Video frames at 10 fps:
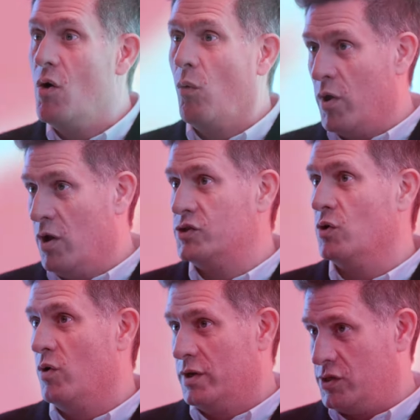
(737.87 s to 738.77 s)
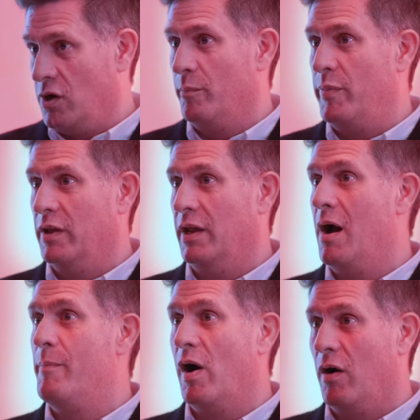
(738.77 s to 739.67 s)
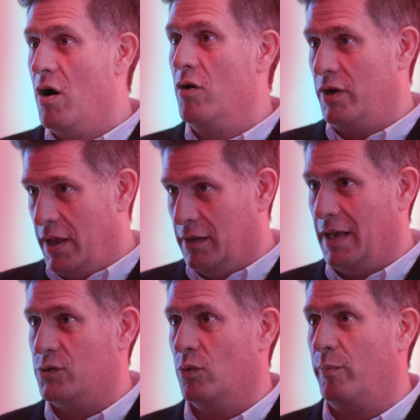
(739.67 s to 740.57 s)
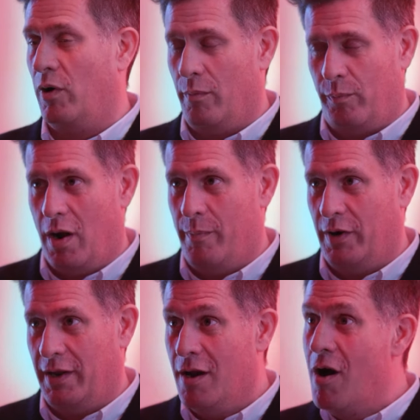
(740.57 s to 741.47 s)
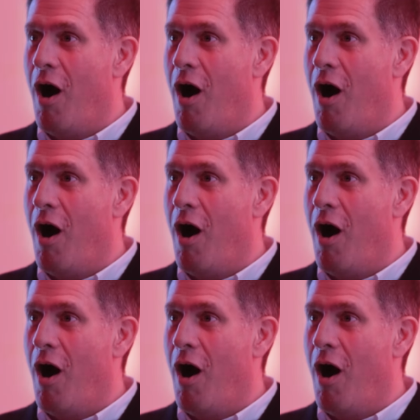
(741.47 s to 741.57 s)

we also want to start building up our own intellectual property,